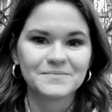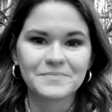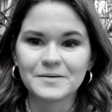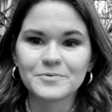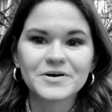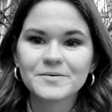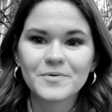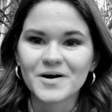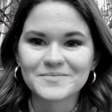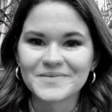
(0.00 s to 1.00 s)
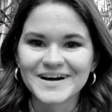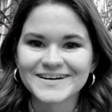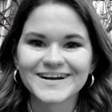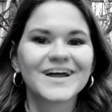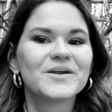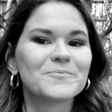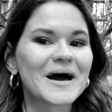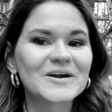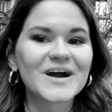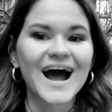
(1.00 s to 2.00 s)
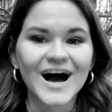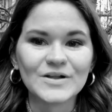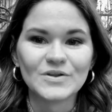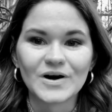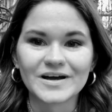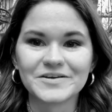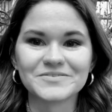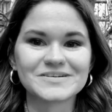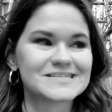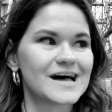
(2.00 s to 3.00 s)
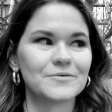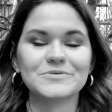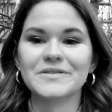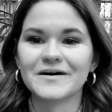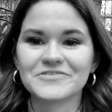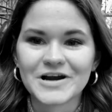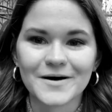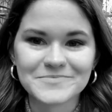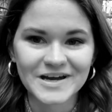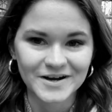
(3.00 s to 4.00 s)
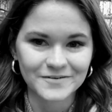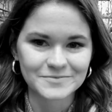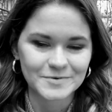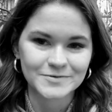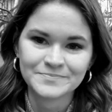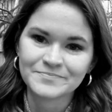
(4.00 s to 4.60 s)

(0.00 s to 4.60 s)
People keep walking by, and no matter how long I do this, I will never not be uncomfortable.